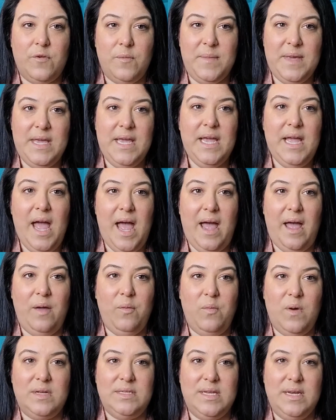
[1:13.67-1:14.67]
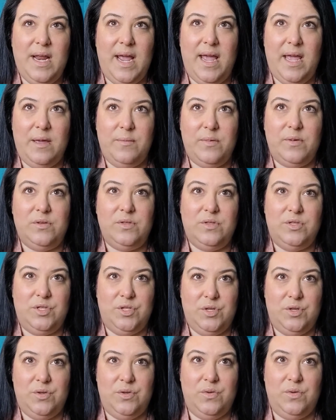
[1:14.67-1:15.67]
me, I wasn't able
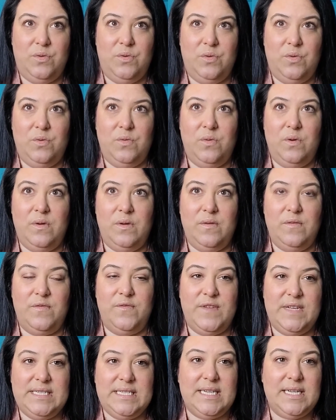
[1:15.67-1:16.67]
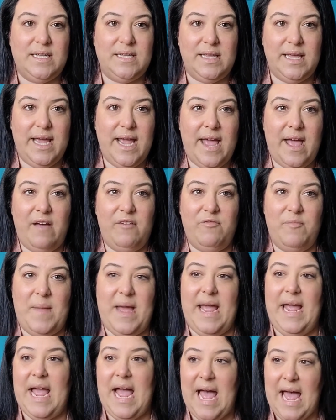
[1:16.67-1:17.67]
to physically have
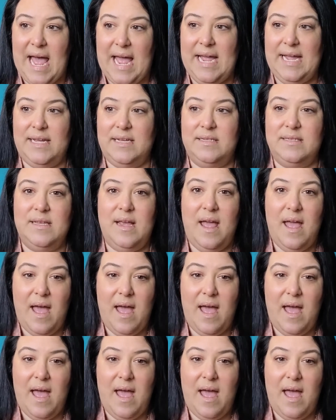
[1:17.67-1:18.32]
my eyes